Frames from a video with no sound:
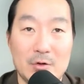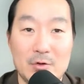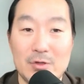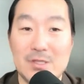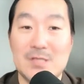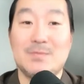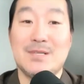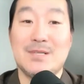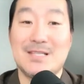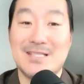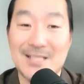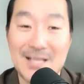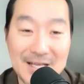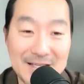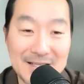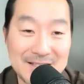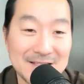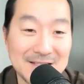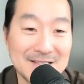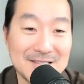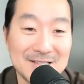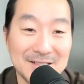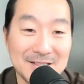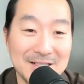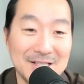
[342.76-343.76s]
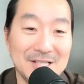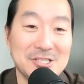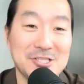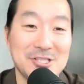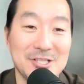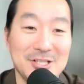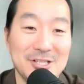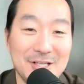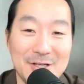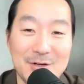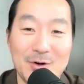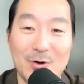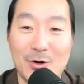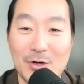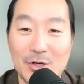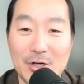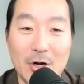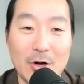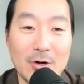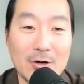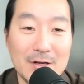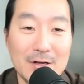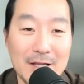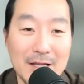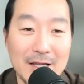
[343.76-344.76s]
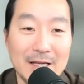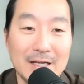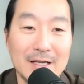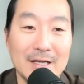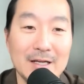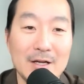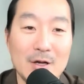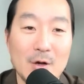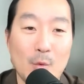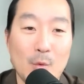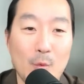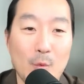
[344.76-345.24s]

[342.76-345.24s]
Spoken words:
Christmas lights installation or gardening,